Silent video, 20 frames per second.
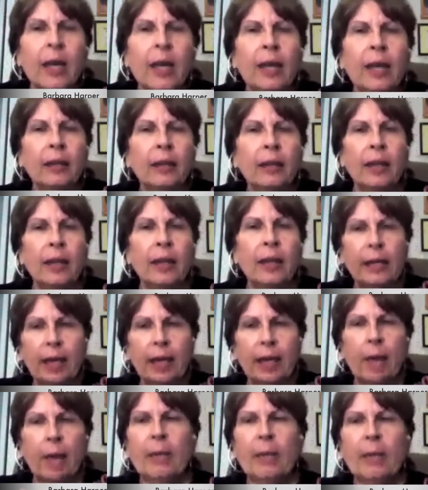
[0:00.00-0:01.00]
And then
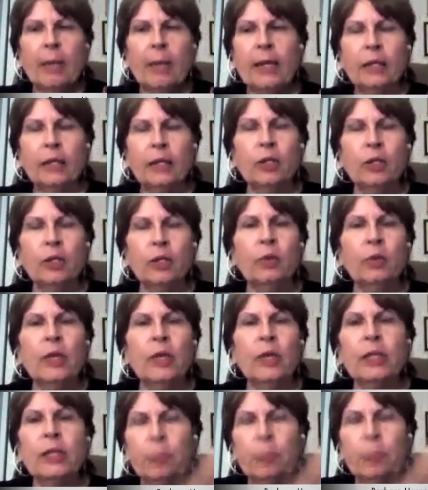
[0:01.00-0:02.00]
coming to
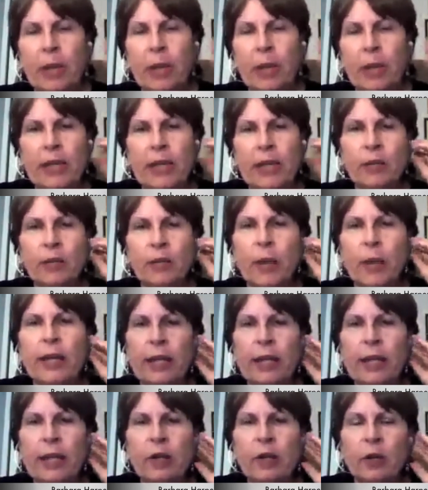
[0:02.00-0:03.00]
this place
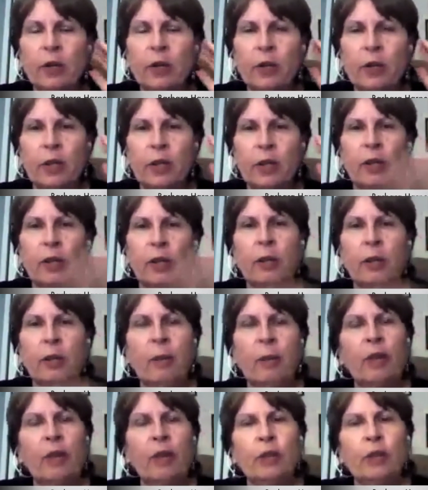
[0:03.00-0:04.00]
right here, the
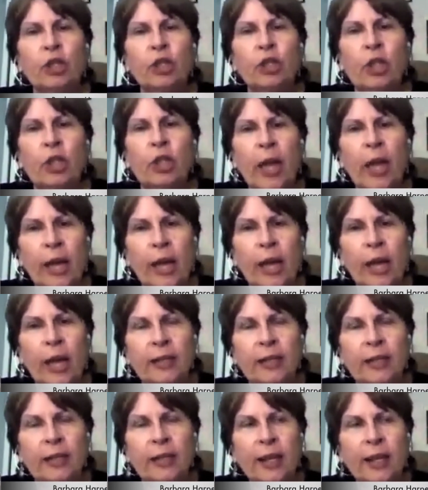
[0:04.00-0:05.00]
mother's
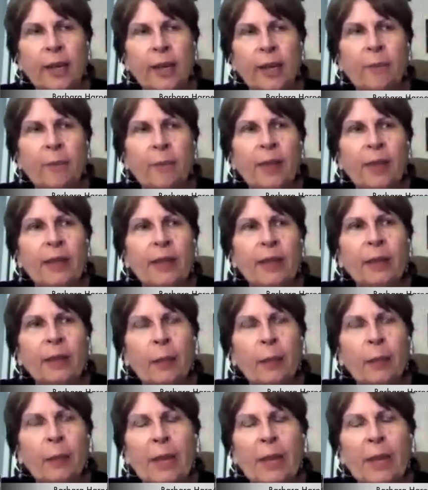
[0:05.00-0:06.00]
chest,
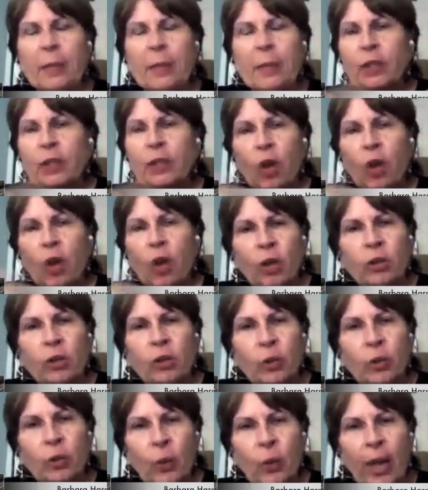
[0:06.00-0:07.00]
the babies
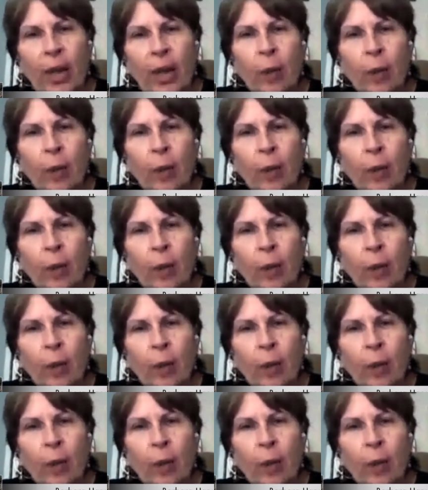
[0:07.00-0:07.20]
also